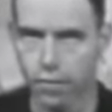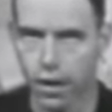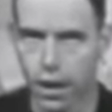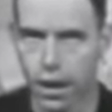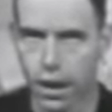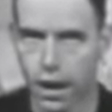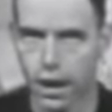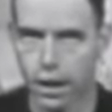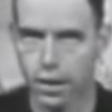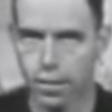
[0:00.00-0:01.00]

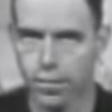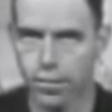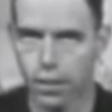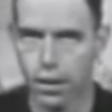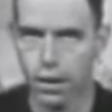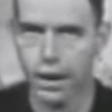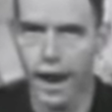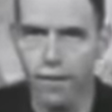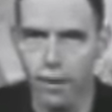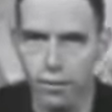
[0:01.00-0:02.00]
a
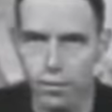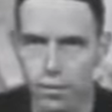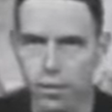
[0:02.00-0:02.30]
carrot